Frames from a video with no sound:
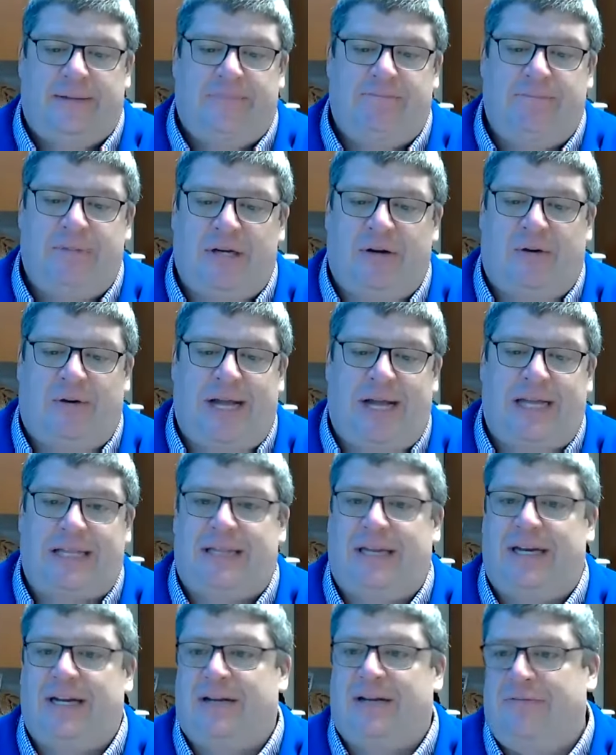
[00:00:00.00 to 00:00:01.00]
an
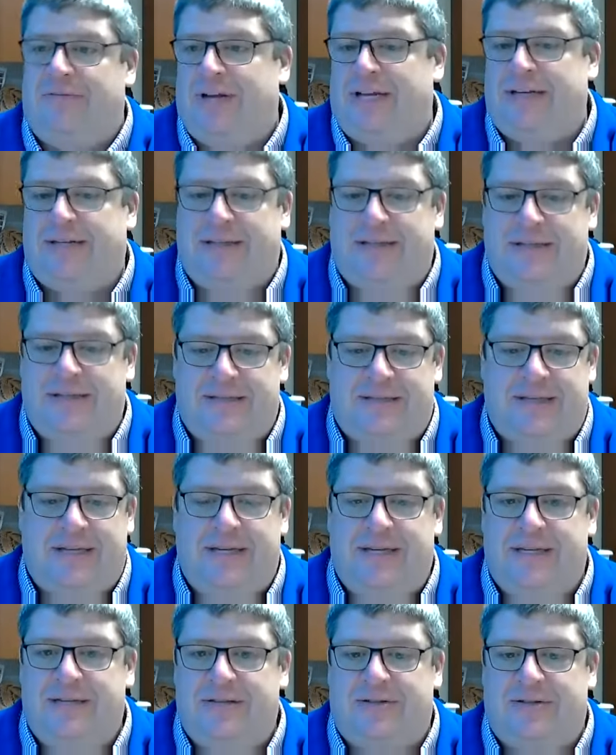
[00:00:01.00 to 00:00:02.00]
athletic event in the
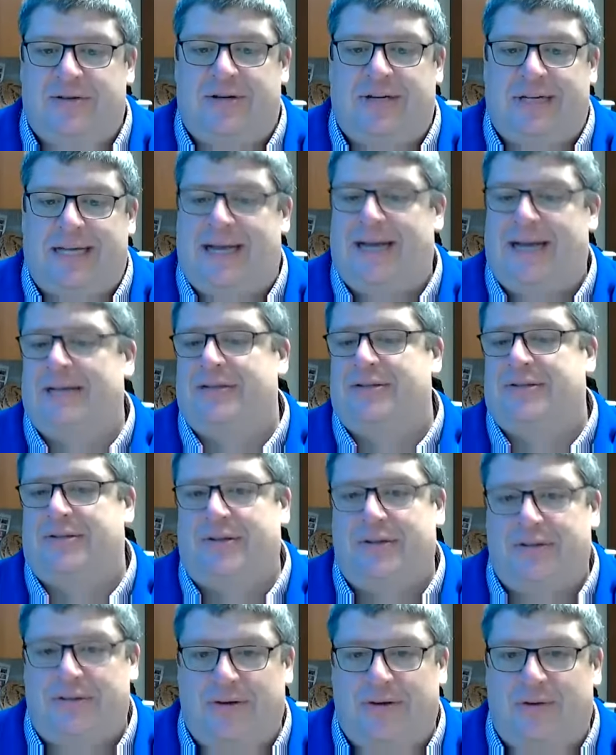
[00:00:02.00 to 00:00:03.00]
cities or a
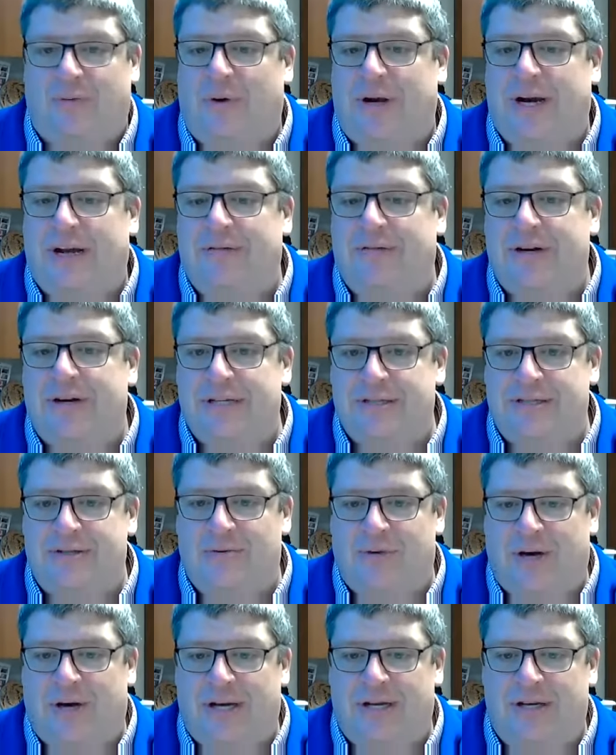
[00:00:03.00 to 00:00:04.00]
concert or whatever it is you
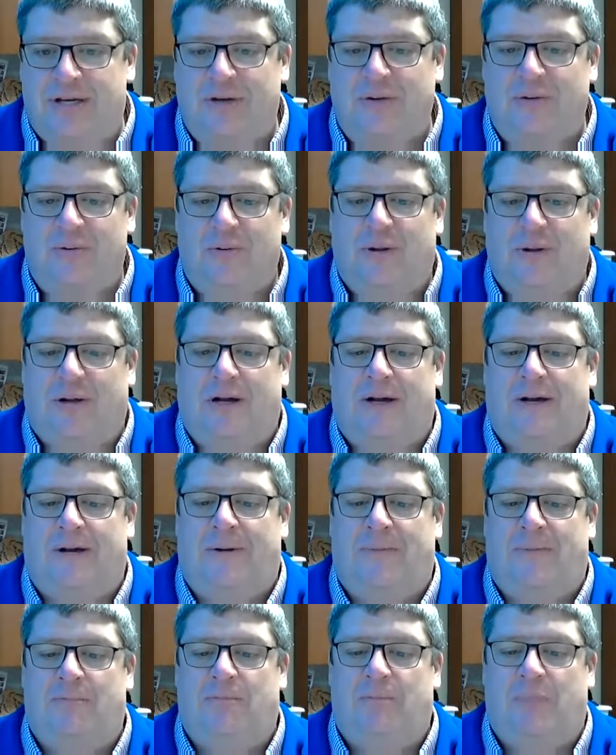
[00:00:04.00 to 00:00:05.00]
want to do.
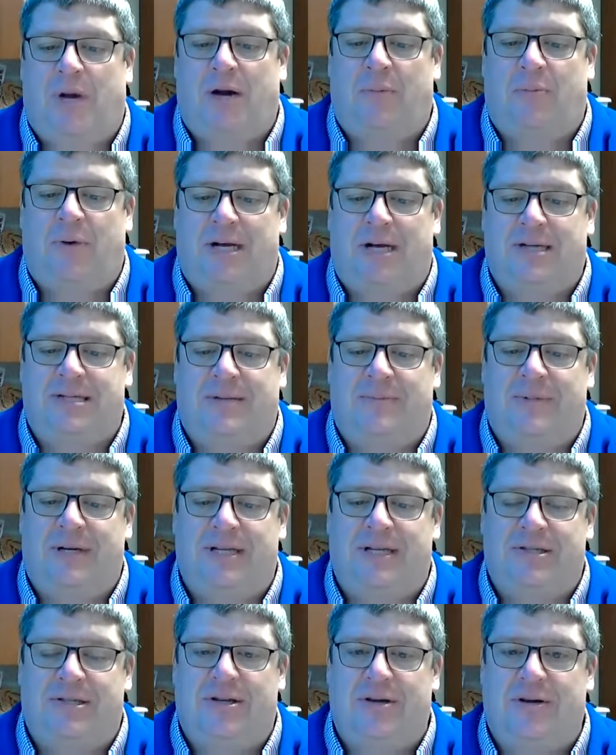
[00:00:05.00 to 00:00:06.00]
Our proximity
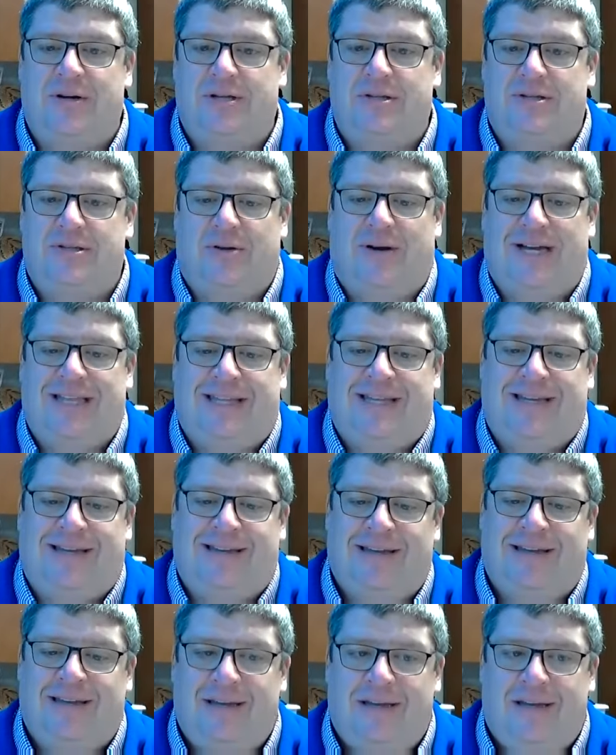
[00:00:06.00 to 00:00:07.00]
is good. So I
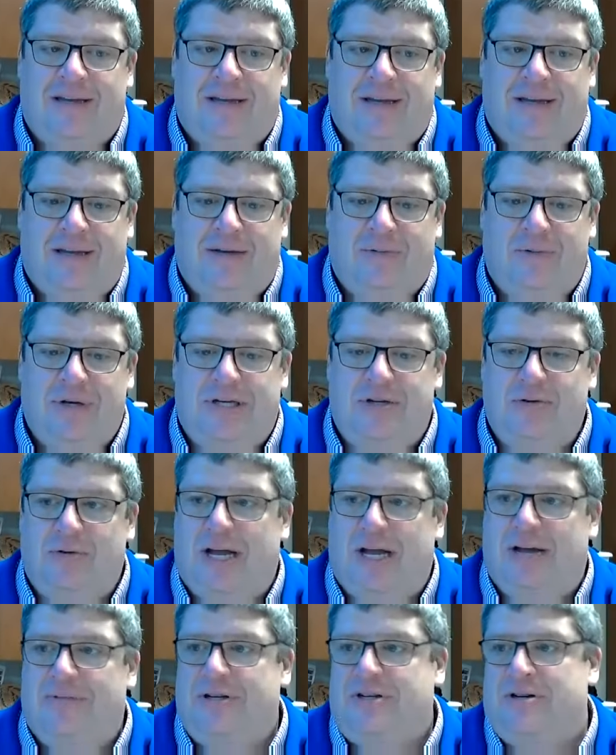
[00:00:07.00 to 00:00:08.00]
think we do
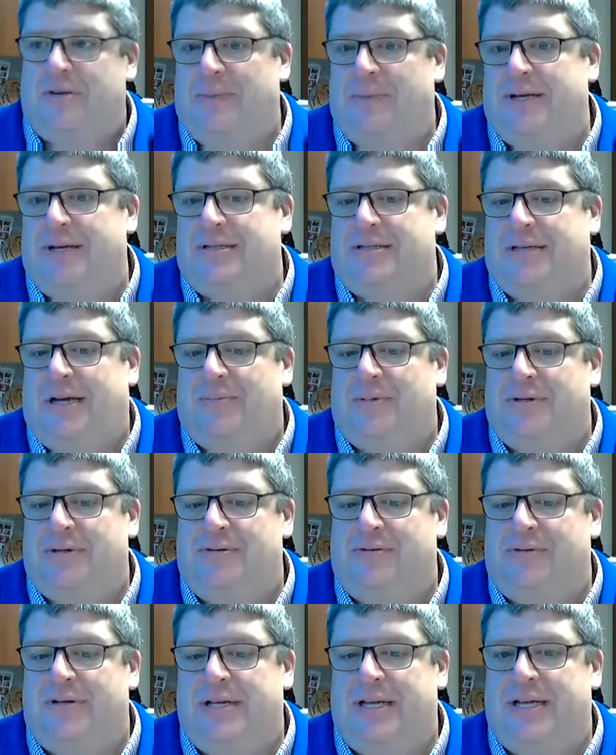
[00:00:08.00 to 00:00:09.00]
have a tremendous
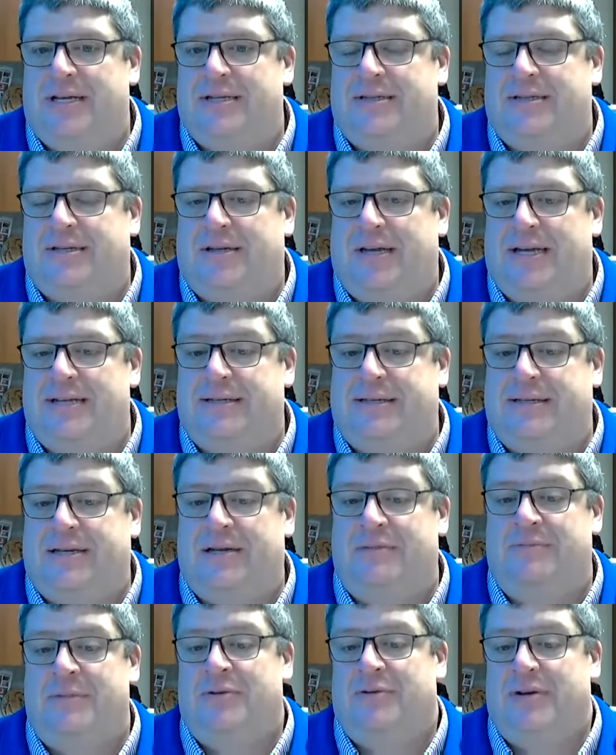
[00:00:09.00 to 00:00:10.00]
opportunity as a
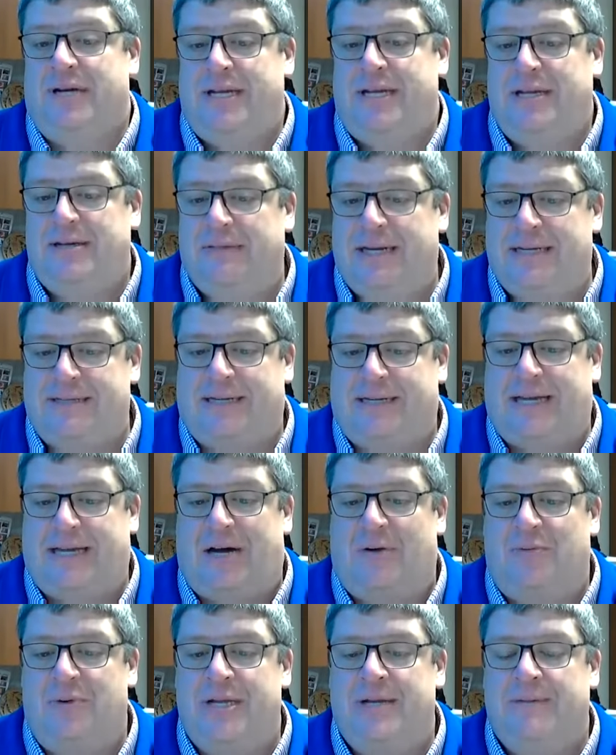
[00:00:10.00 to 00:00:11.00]
community, as a
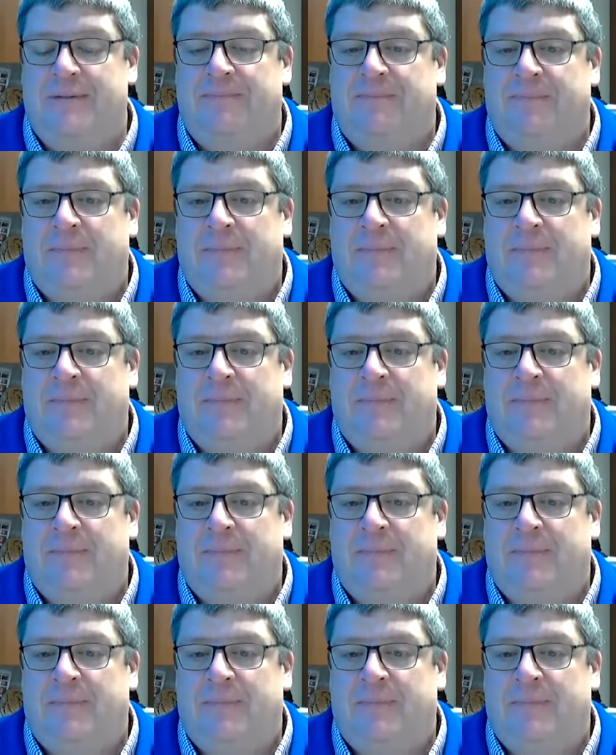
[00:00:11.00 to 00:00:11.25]
county,